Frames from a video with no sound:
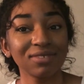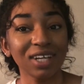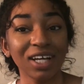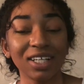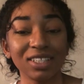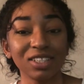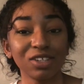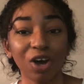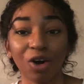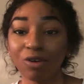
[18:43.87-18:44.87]
Because,
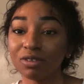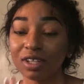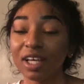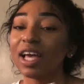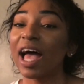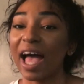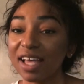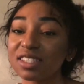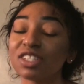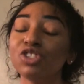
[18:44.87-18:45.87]
you know,
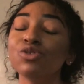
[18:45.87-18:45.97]
ask and